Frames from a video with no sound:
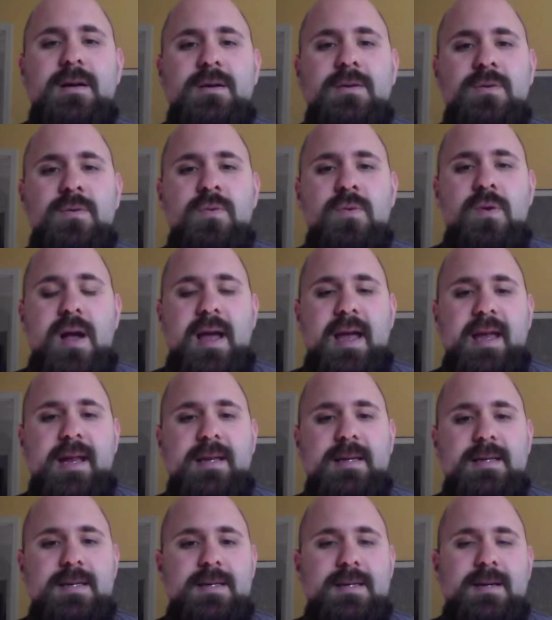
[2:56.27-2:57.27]
own
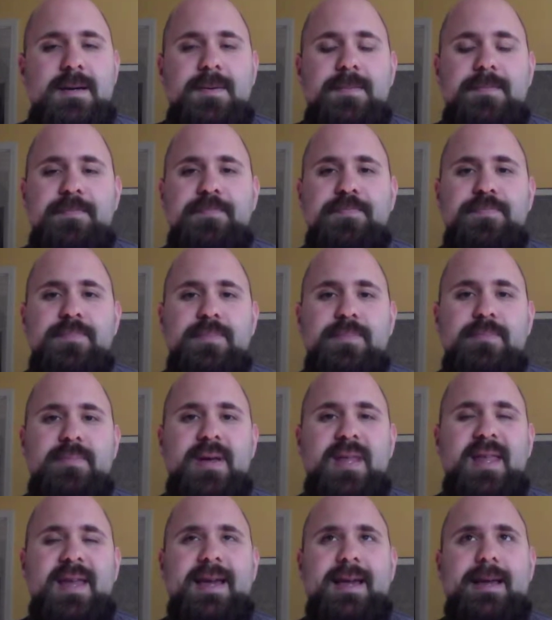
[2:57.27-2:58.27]
right.
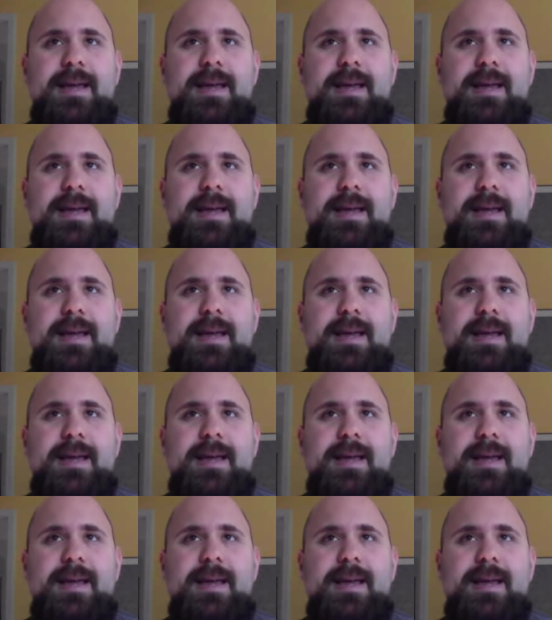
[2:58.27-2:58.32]
But,